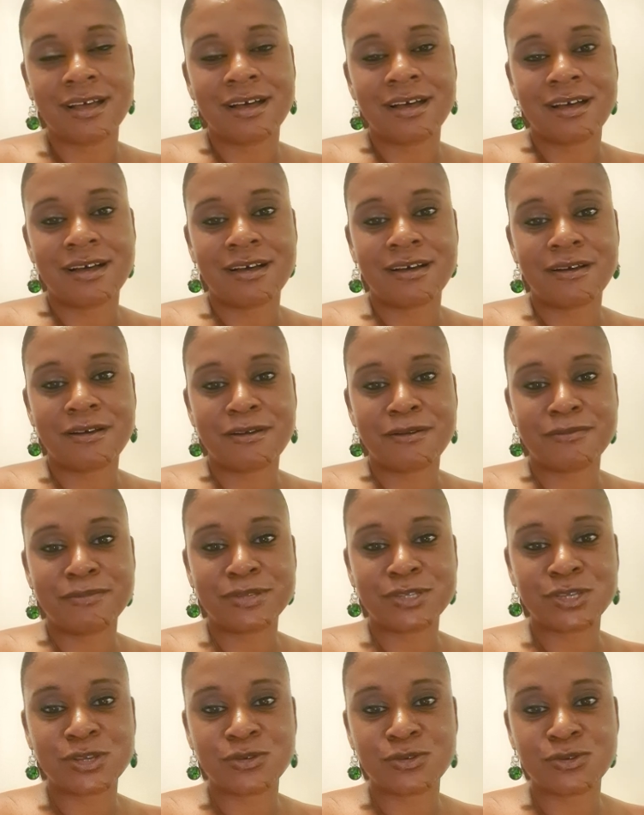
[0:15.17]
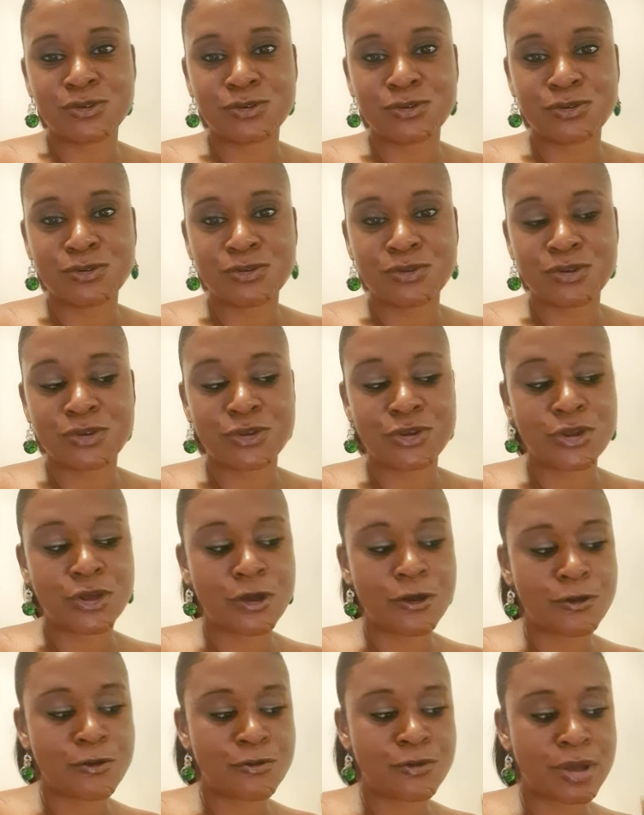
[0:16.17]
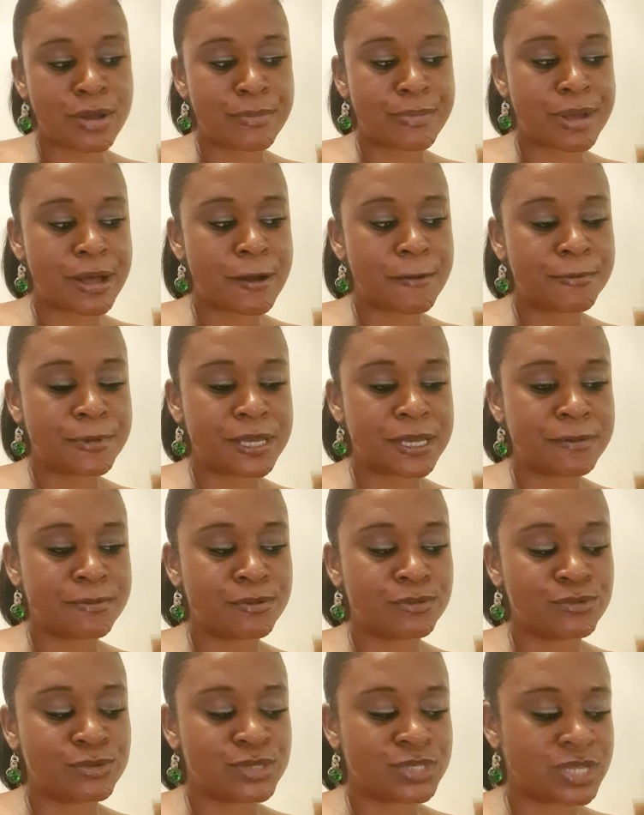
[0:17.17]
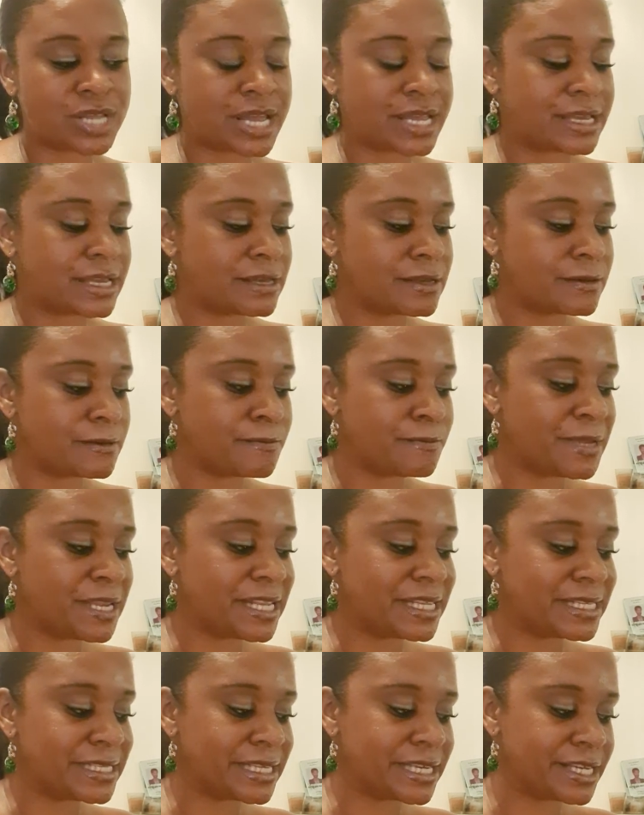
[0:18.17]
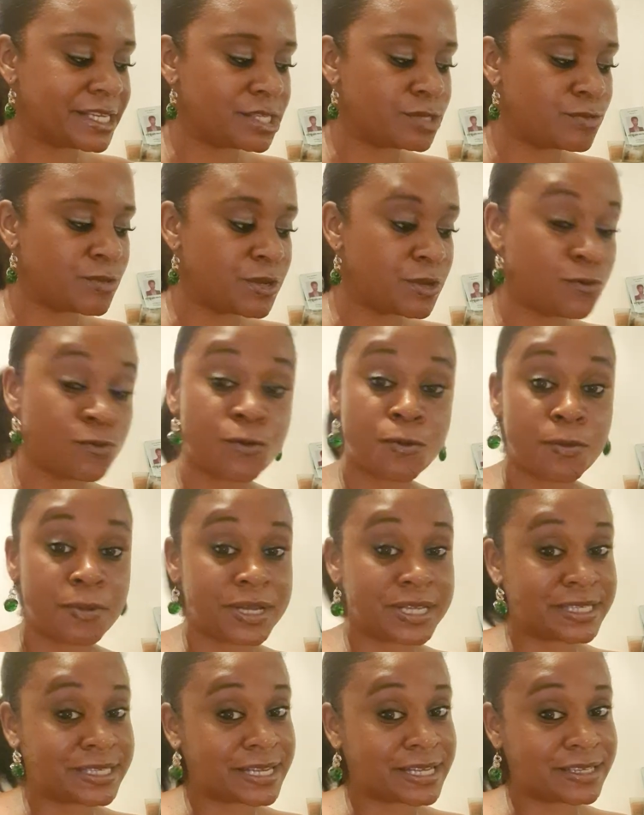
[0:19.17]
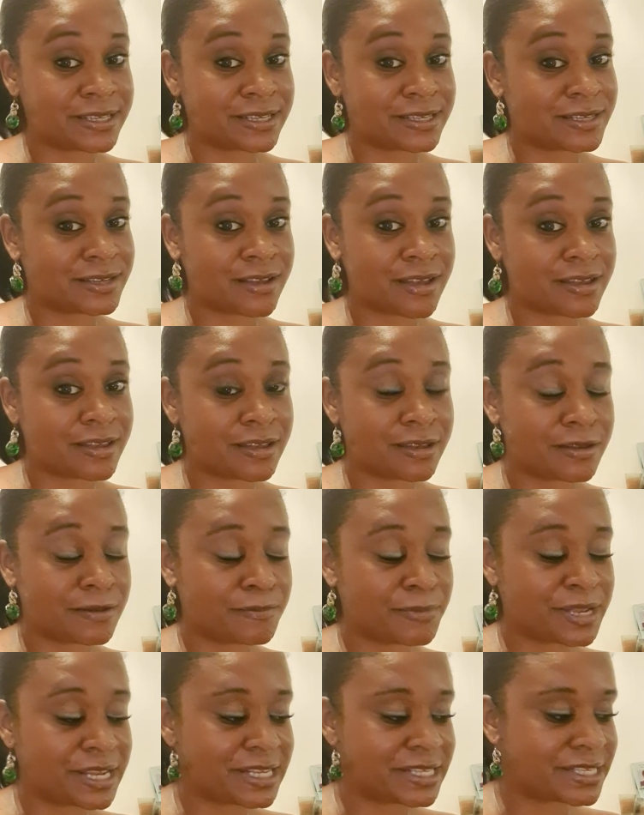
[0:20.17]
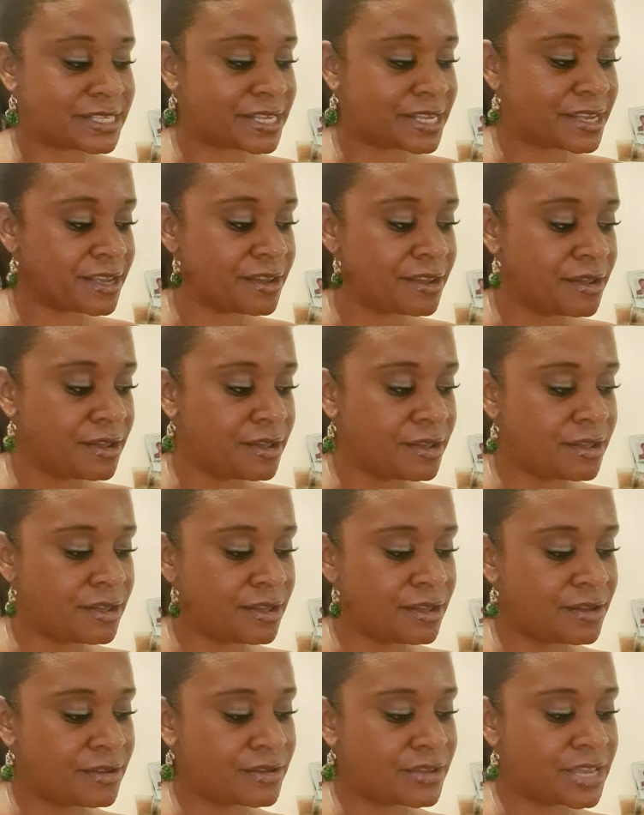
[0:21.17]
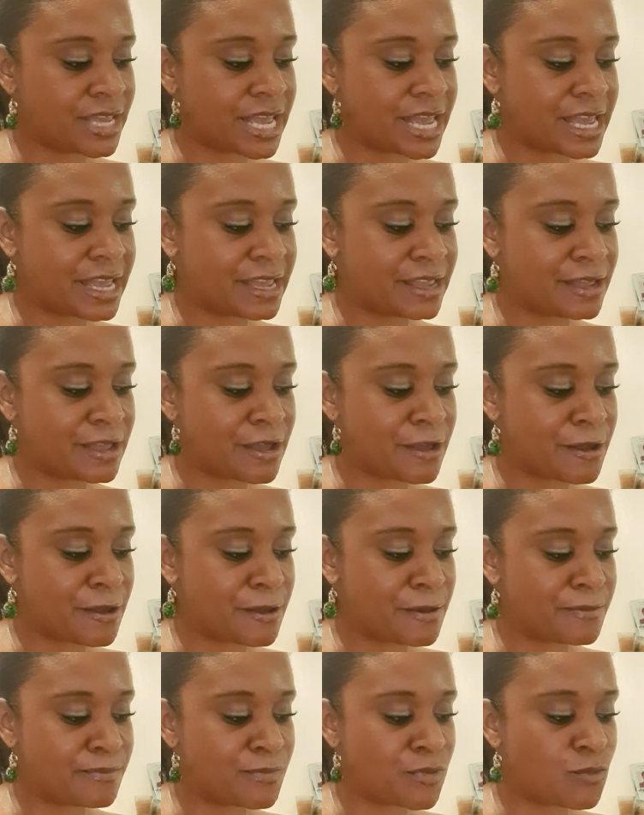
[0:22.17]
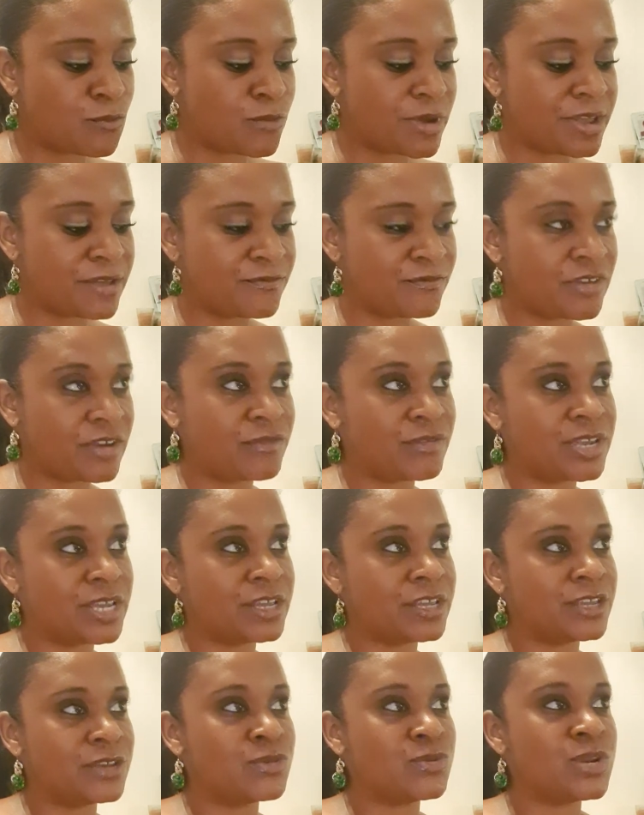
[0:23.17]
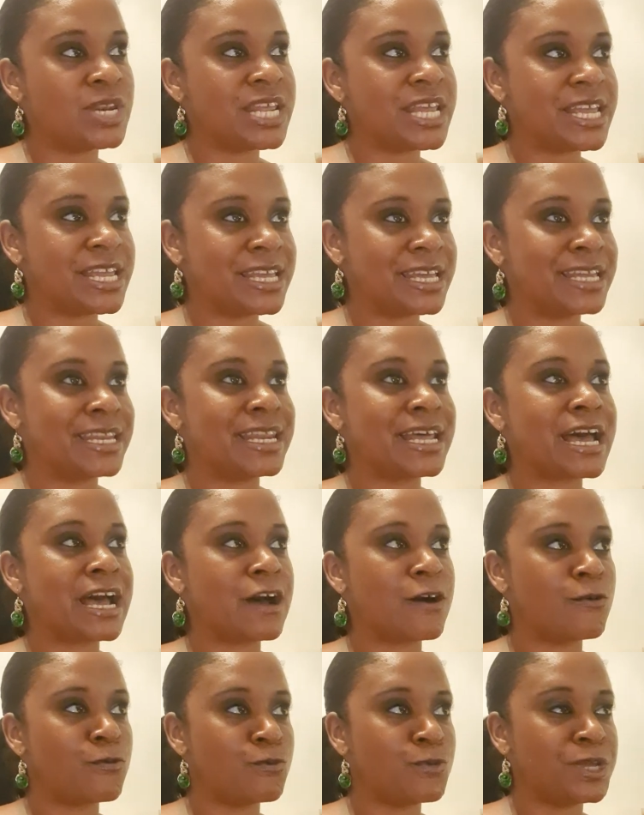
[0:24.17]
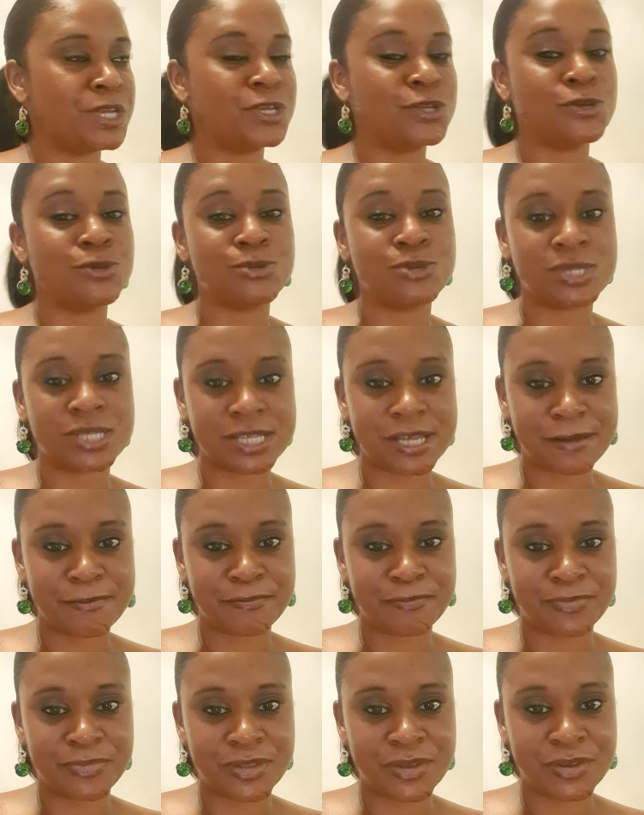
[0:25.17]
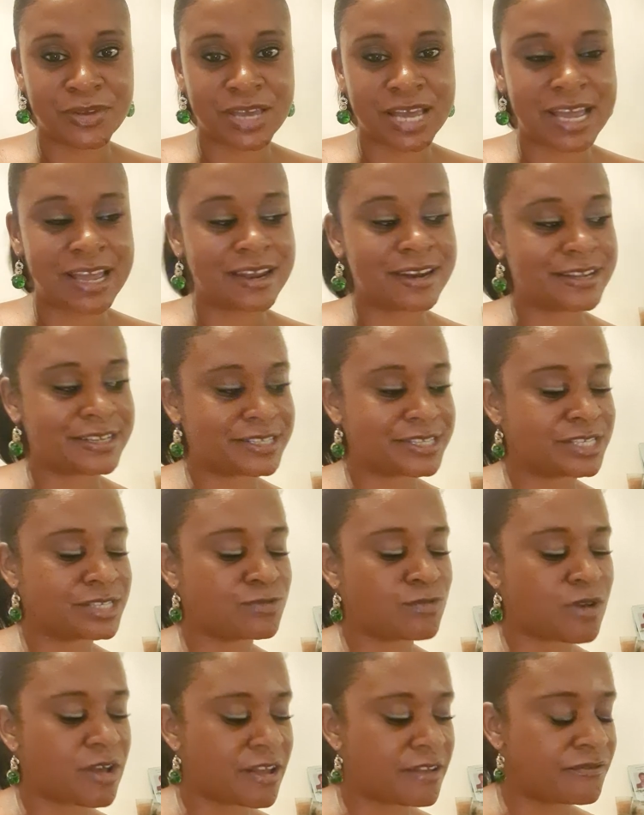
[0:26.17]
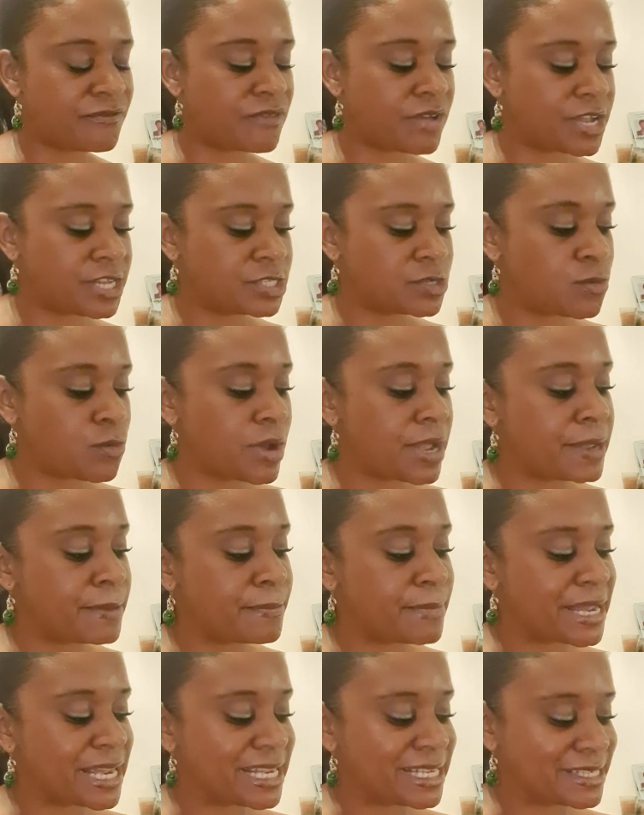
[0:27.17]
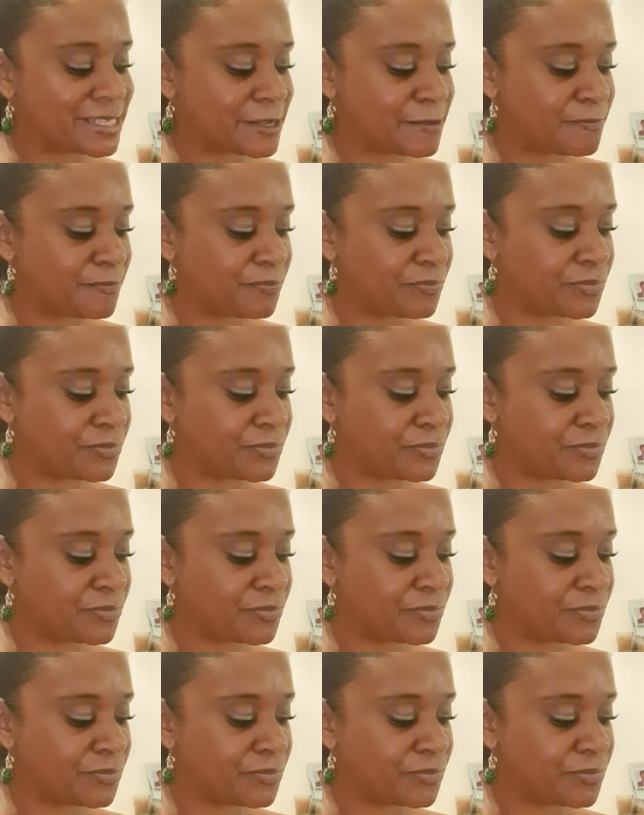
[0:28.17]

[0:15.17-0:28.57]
to know about people's psychic abilities. We all possess a psychic ability, okay, but we're very unique in how we use them, okay, and this is what I find quite amazing.